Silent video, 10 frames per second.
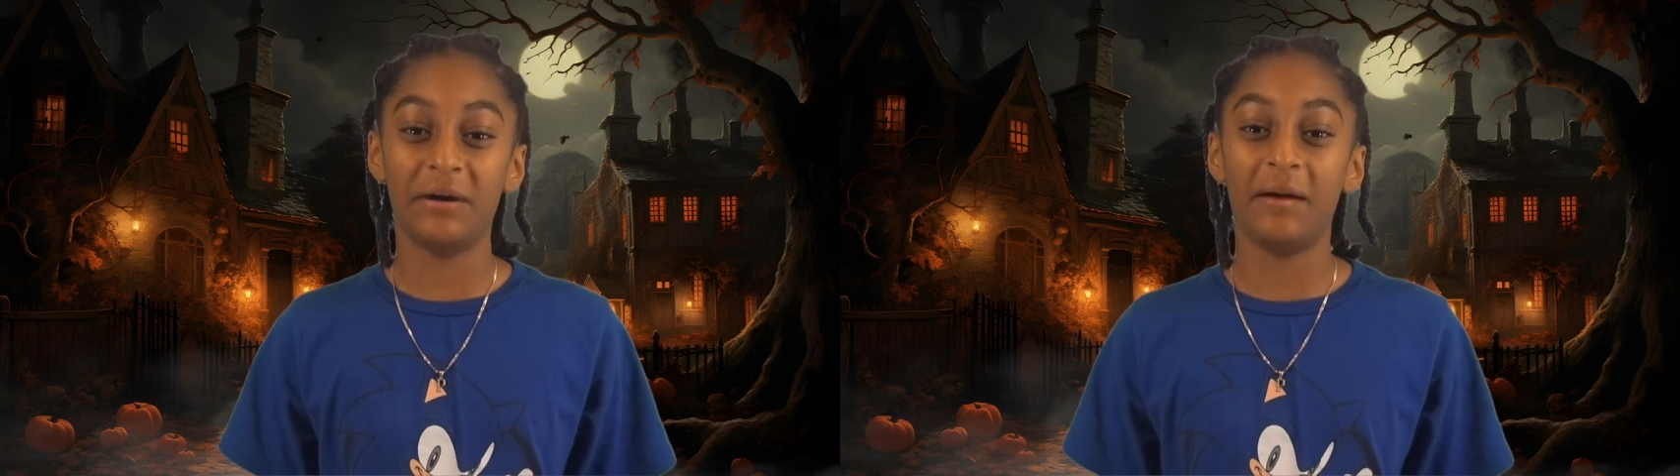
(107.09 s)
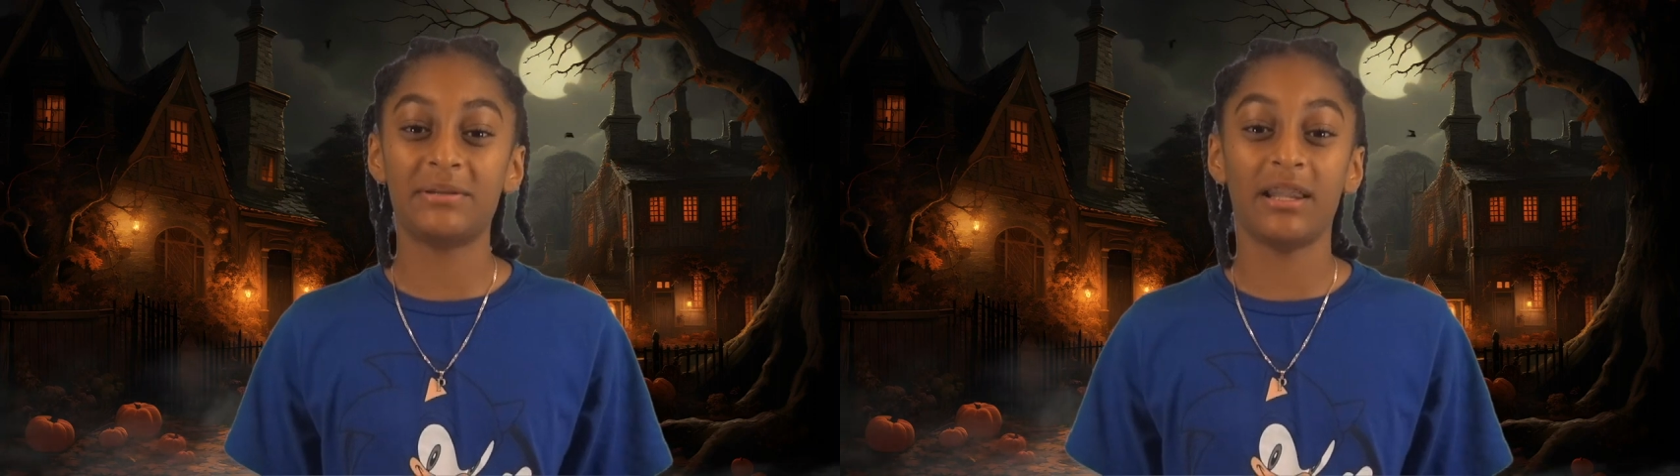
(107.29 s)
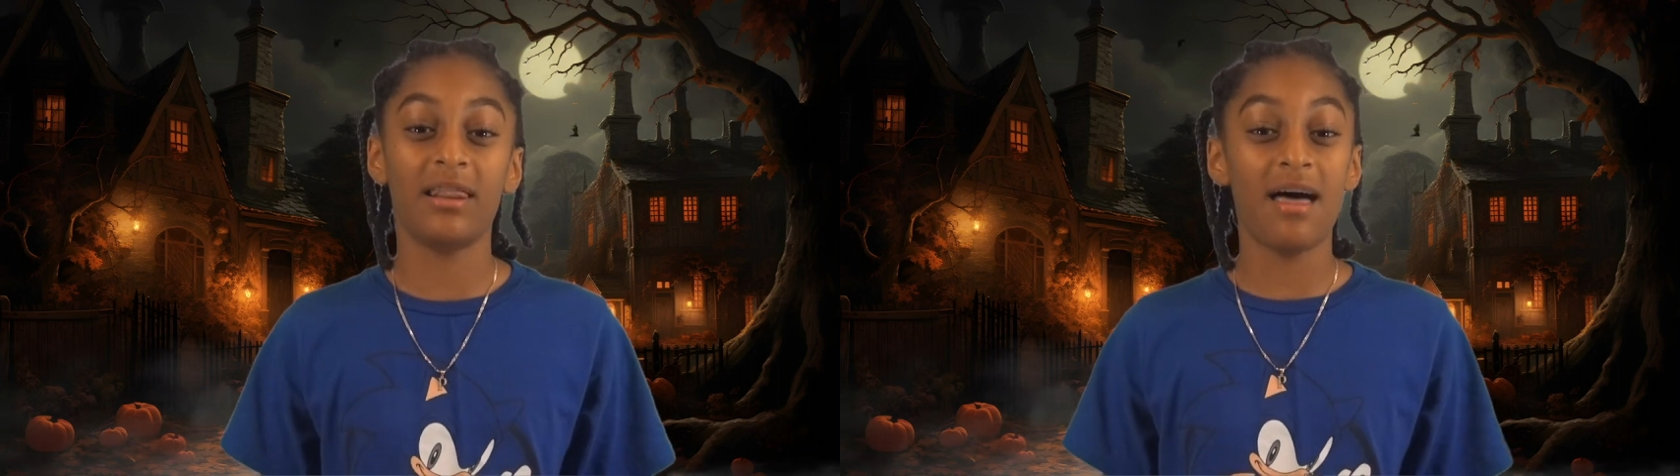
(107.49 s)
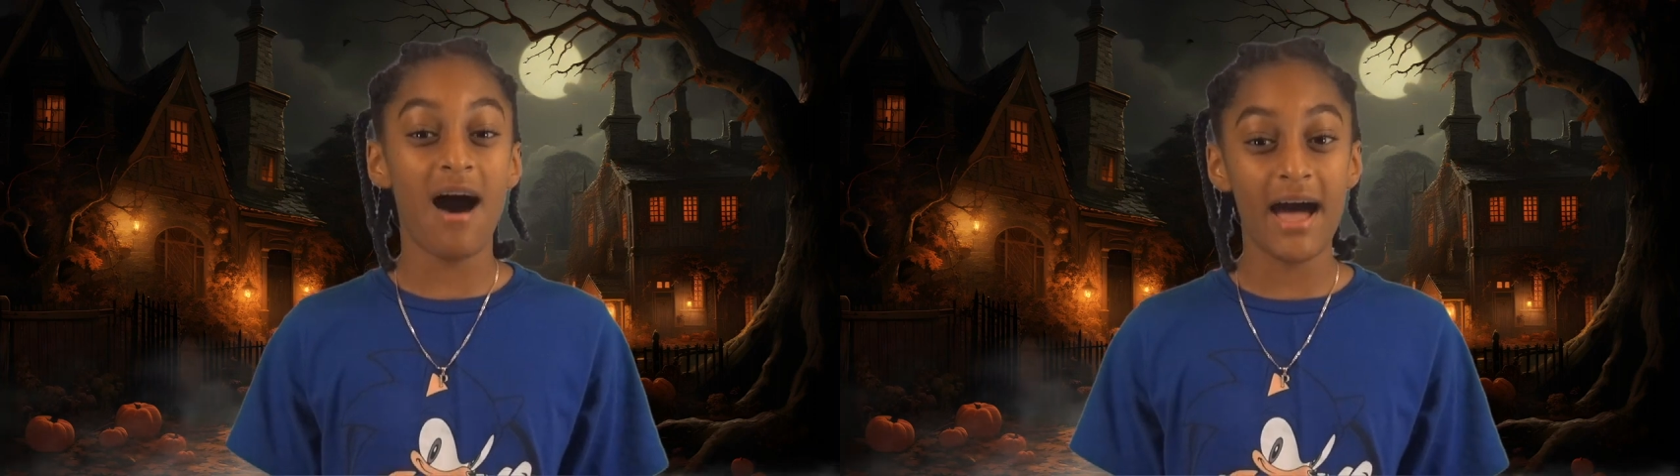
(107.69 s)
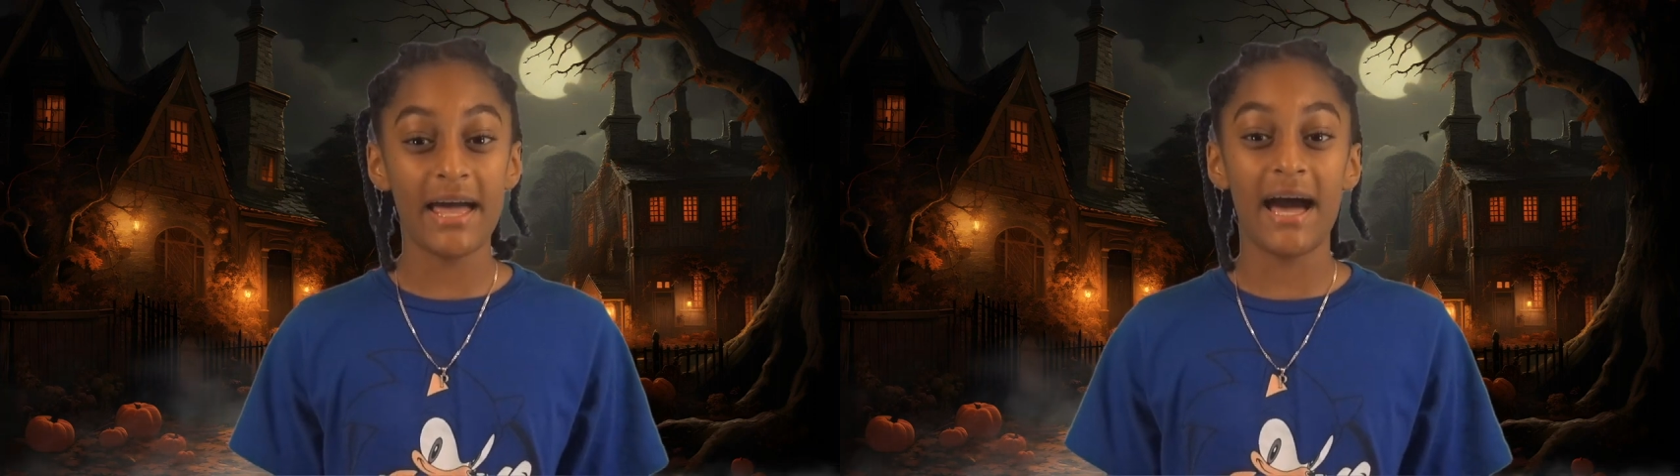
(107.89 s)
helped a
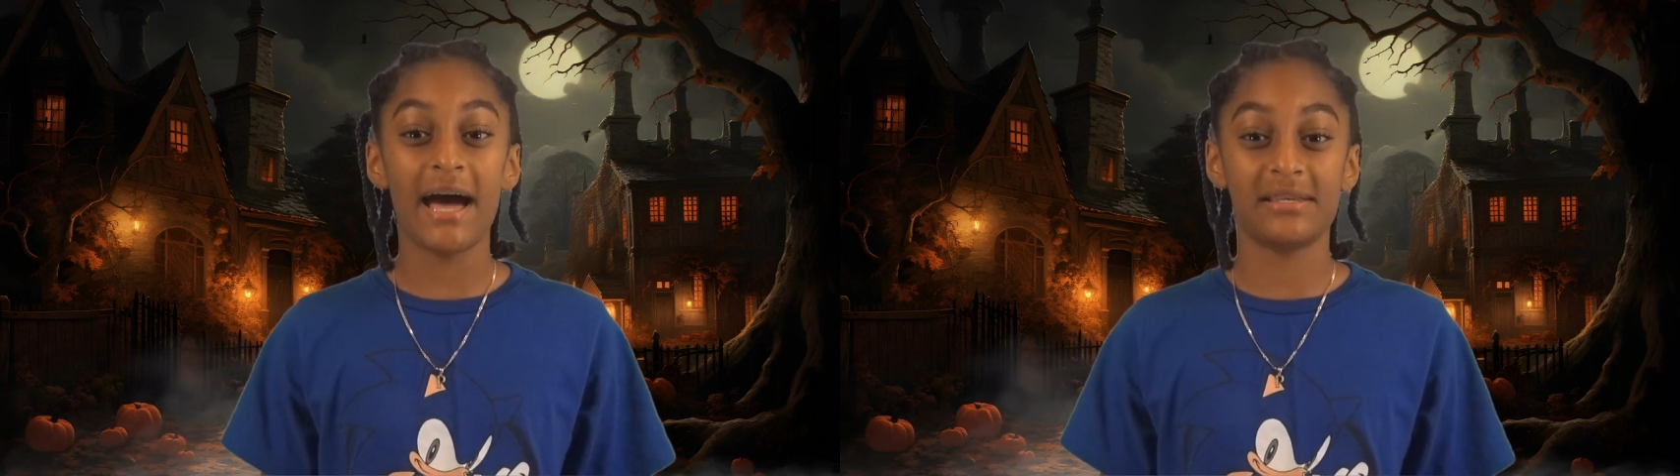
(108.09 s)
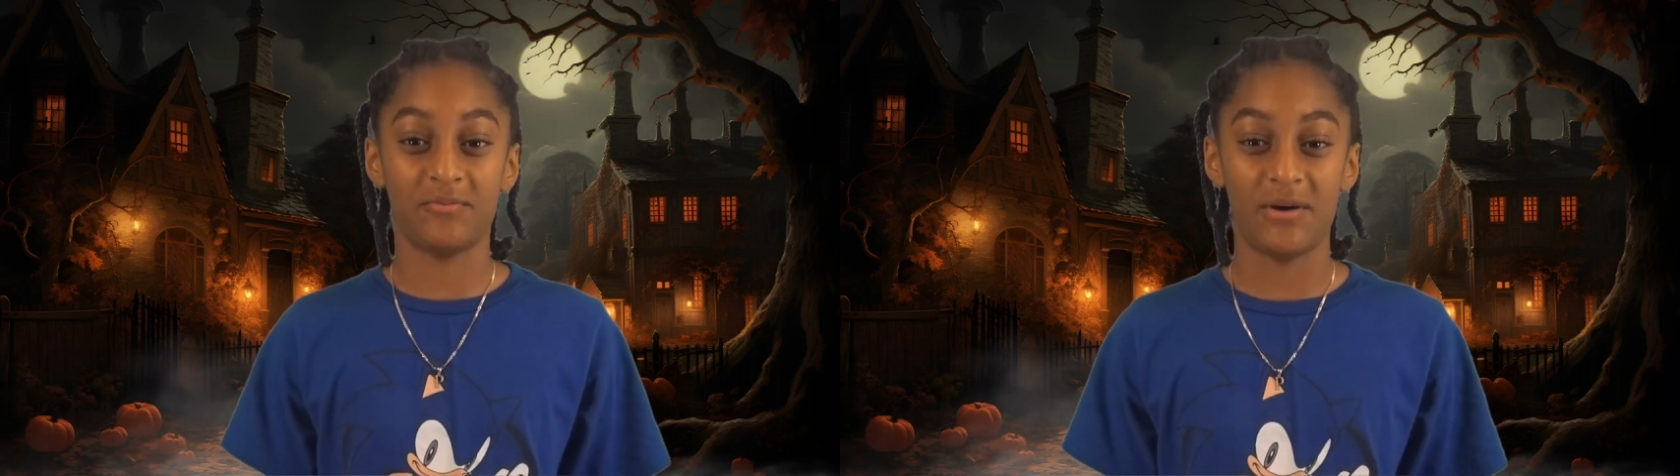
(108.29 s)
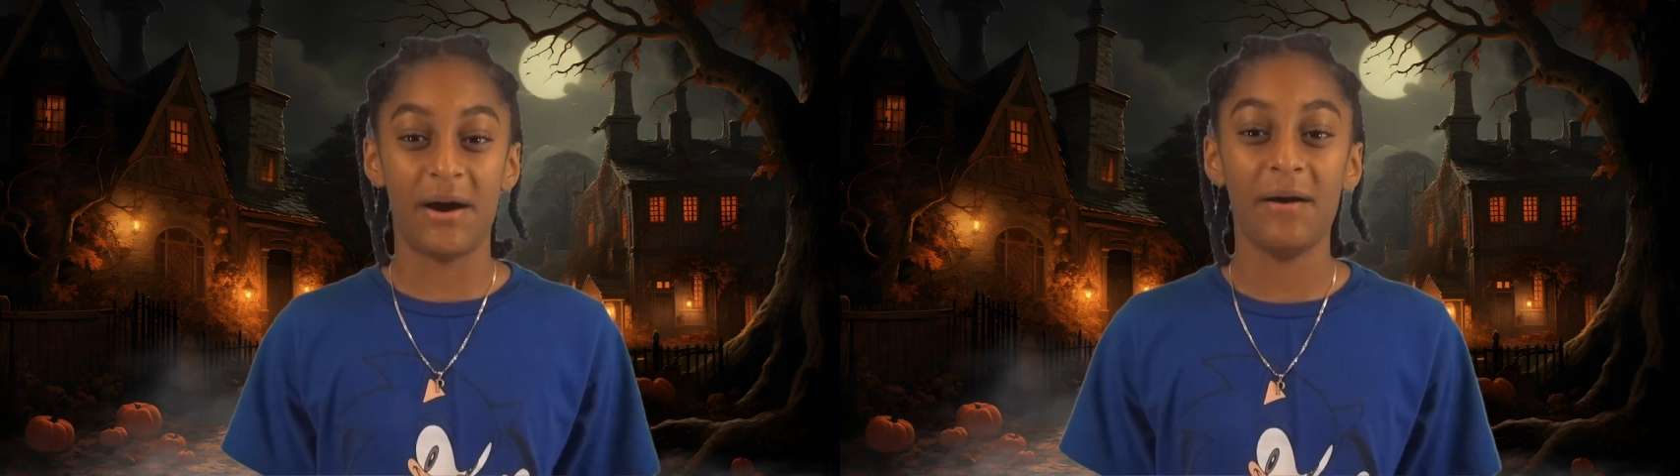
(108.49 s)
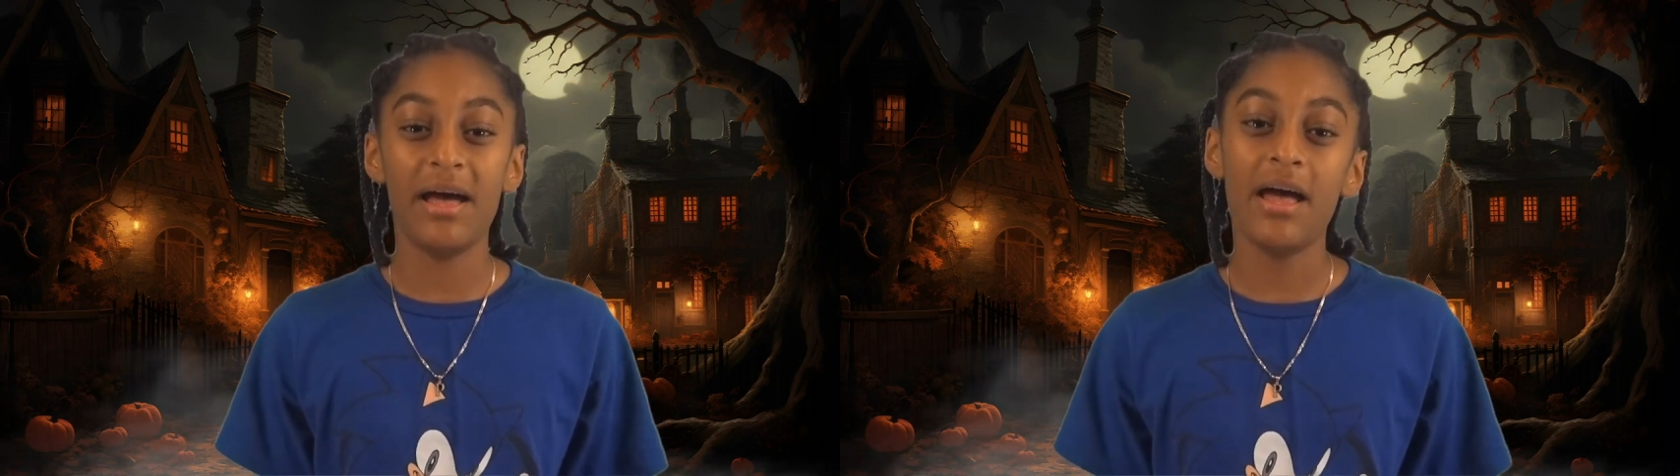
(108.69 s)
lot as well.